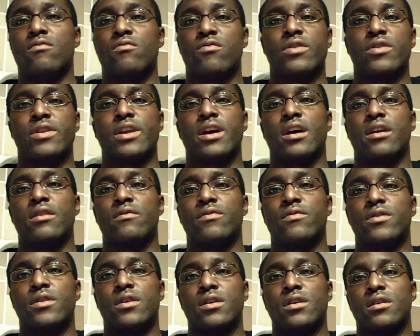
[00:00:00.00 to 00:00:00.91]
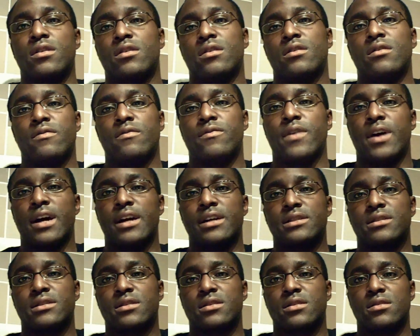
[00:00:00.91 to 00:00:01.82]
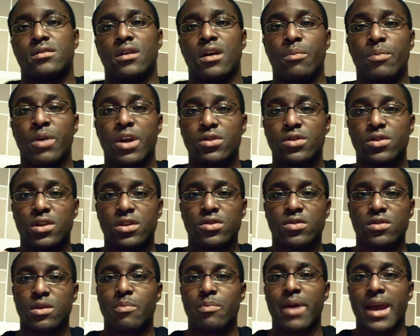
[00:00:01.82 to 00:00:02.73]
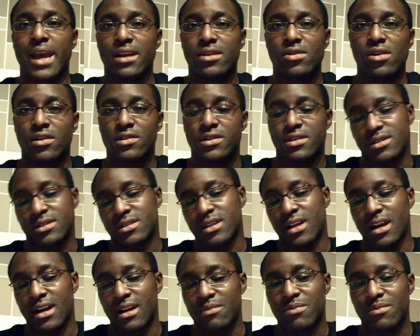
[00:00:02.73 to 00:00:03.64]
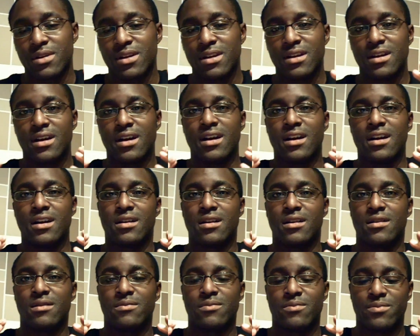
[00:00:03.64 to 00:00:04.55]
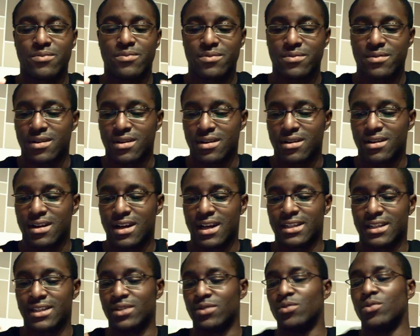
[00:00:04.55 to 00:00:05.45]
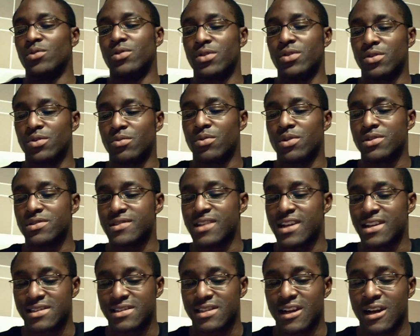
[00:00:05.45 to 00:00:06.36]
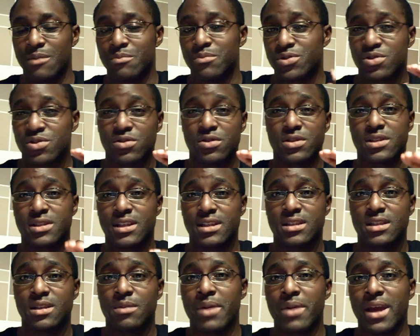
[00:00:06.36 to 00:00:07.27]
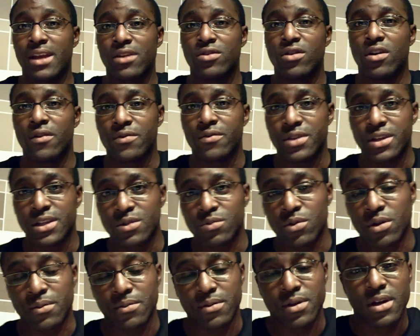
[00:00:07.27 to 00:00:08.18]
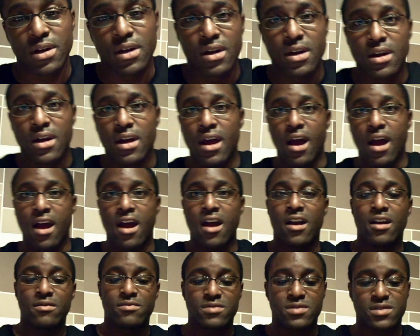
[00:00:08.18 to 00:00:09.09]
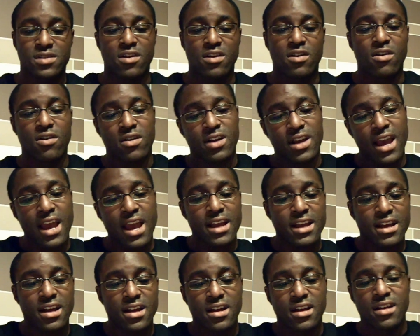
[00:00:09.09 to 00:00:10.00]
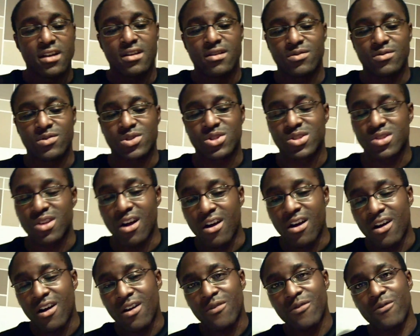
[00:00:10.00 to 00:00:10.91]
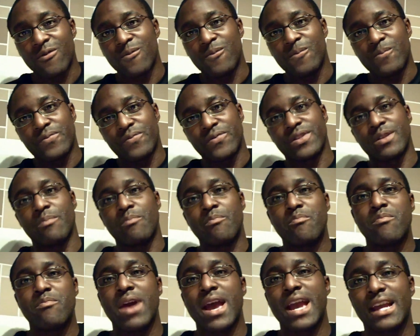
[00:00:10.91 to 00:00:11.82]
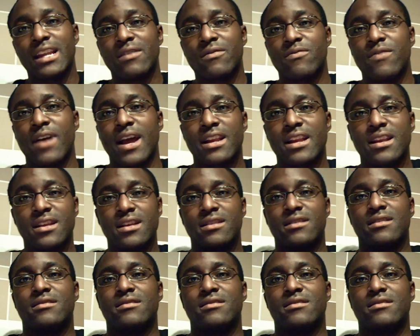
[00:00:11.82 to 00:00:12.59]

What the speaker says: rundown of the fights. I'm only going to do the main card this time. I did all the other ones last time. I'm just going to stick to the main card for this one. Okay, we'll start off the main event.